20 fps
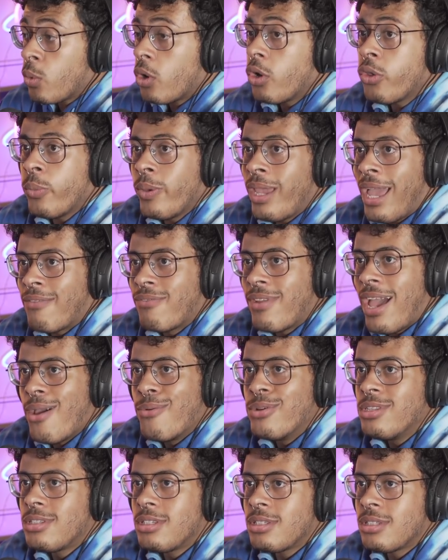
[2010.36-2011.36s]
world that we have now
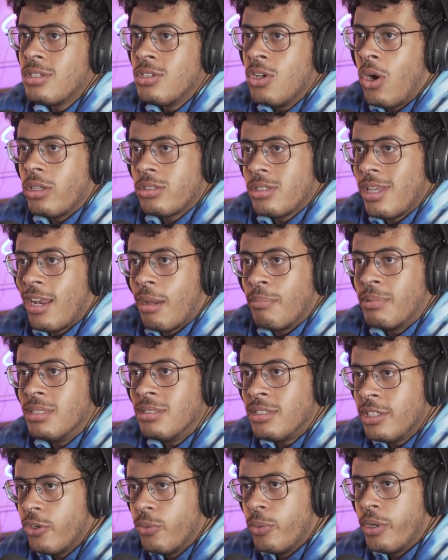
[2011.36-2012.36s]
is just not set up to
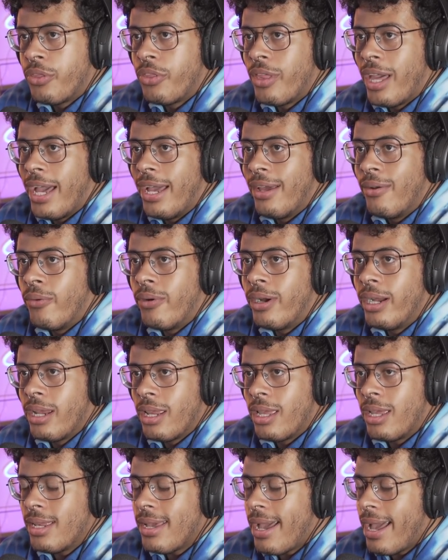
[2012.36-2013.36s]
deal with that,
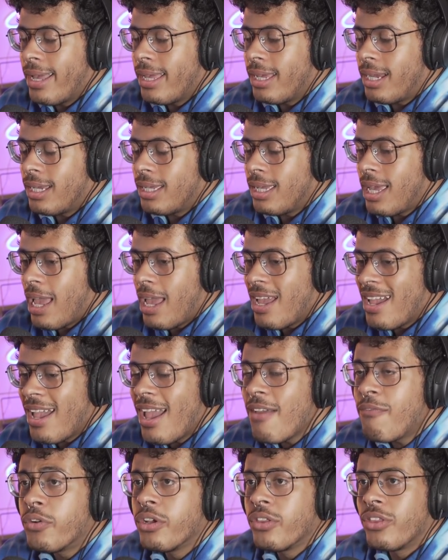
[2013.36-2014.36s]
right?
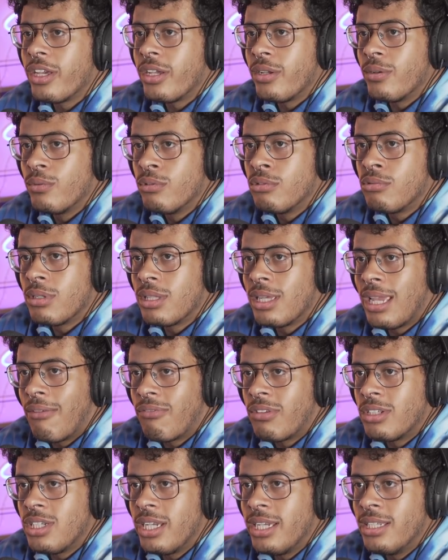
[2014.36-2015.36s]
everything would really have
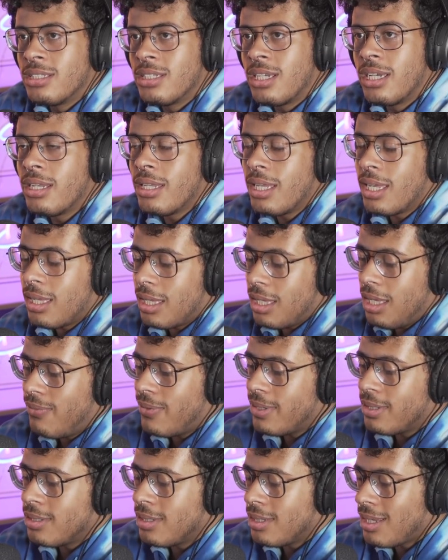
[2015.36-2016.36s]
to change, and
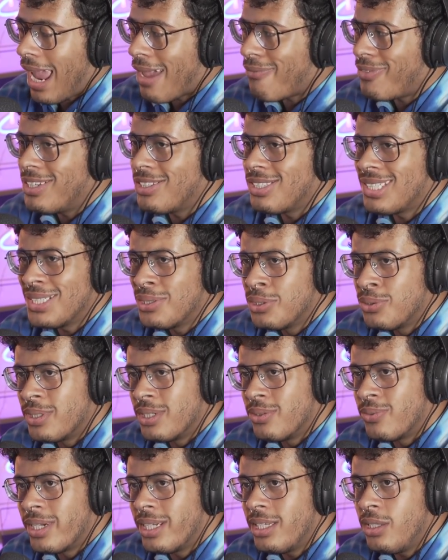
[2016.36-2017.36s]
even having
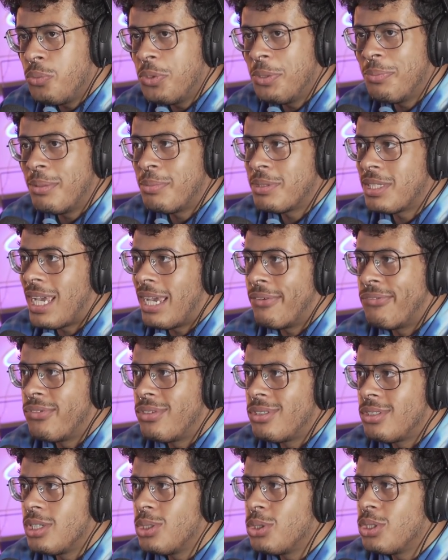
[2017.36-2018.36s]
children, right? You wouldn't be able to have
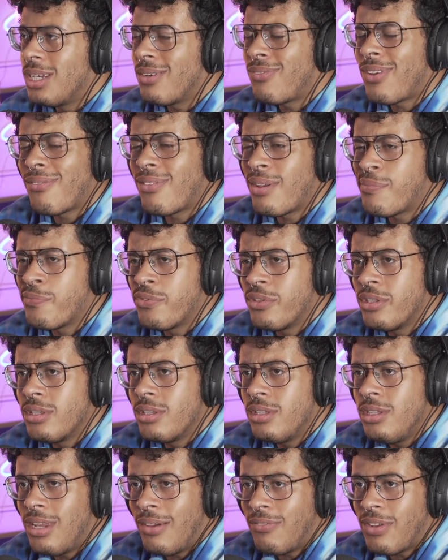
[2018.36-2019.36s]
children. You'd have to have,
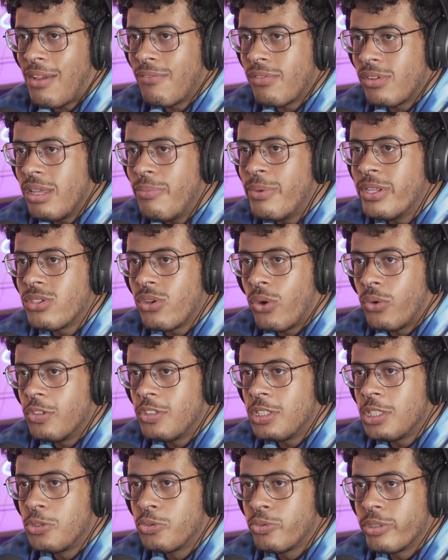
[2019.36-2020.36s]
you'd have to have limits on
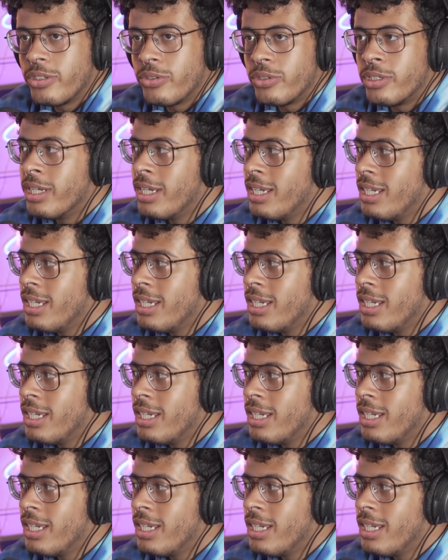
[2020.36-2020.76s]
children, or